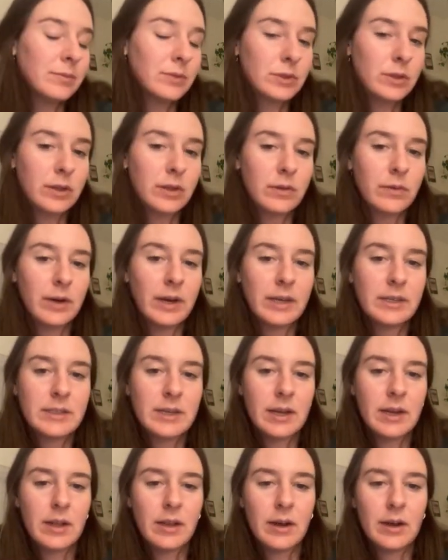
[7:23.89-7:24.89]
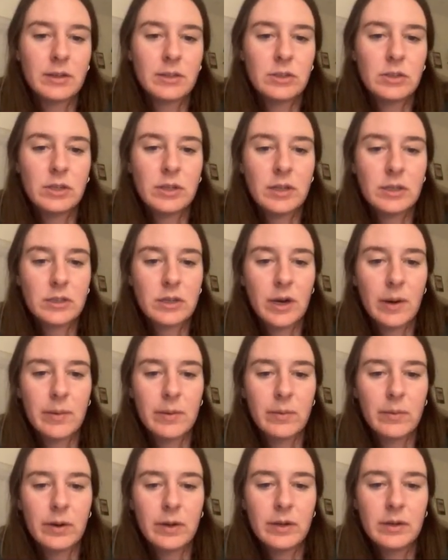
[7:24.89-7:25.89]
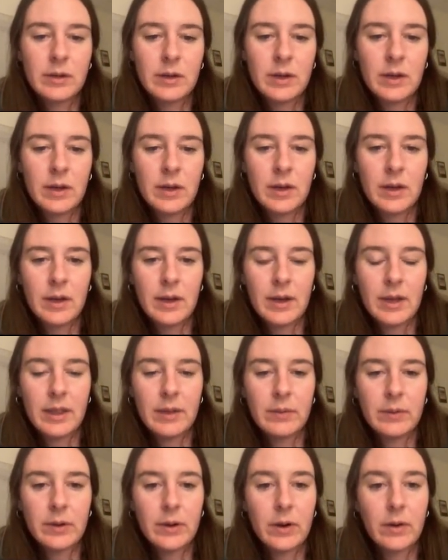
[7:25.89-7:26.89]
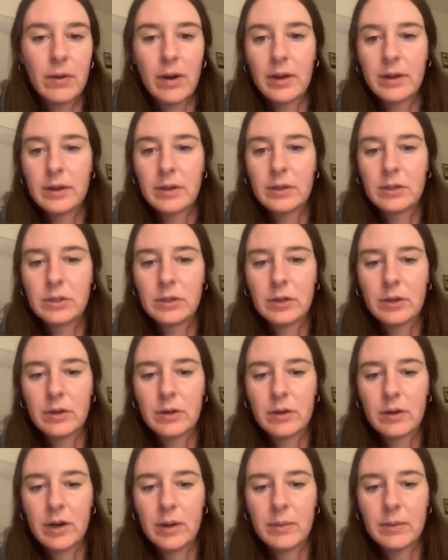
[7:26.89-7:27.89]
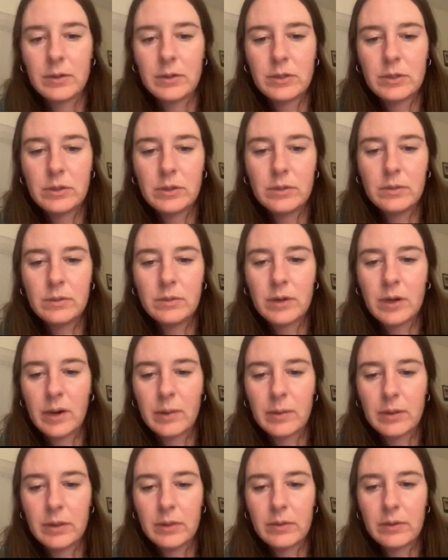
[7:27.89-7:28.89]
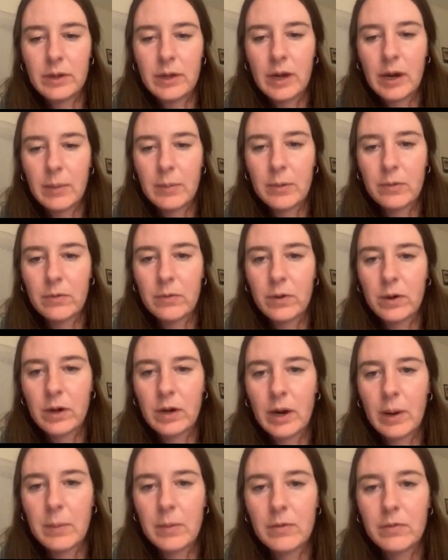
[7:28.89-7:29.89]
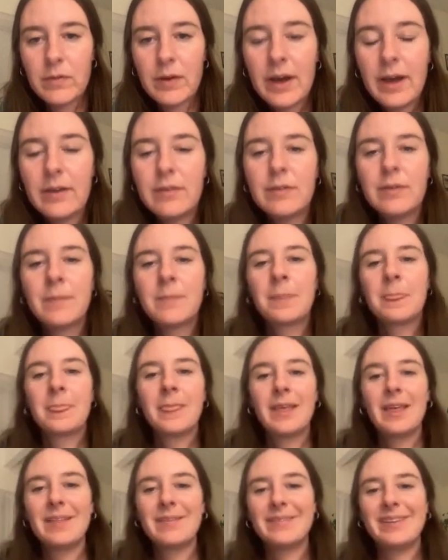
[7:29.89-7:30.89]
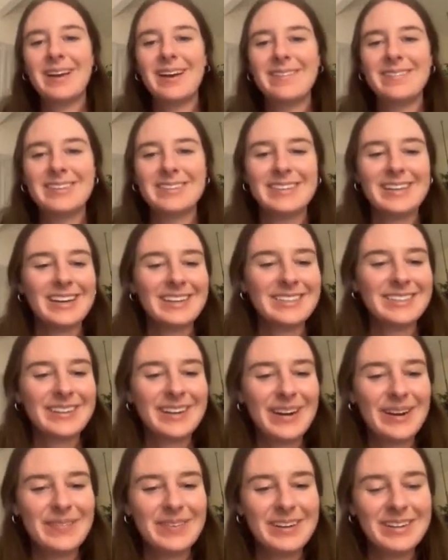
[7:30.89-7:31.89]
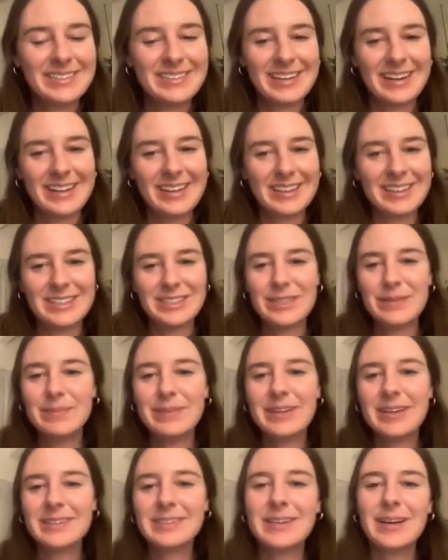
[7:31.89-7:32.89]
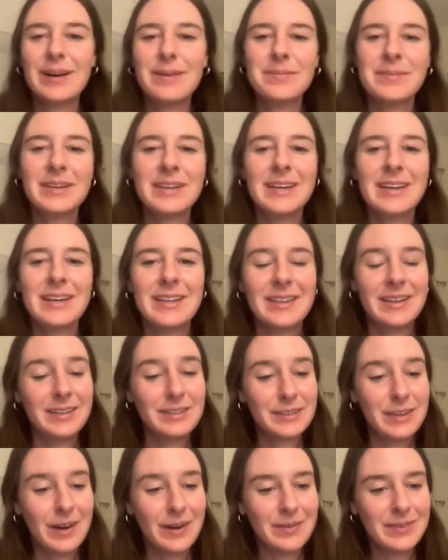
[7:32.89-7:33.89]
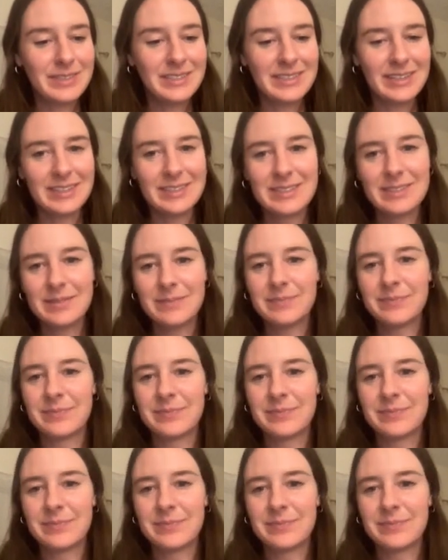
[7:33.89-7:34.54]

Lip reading: So on the right side of the oxygen, that's carbon 1. And then we go around in a circle. Carbon 2, carbon 3, carbon 4, carbon 5. And then we have this extra carbon. It's kind of like the chimney on top. That's carbon 6.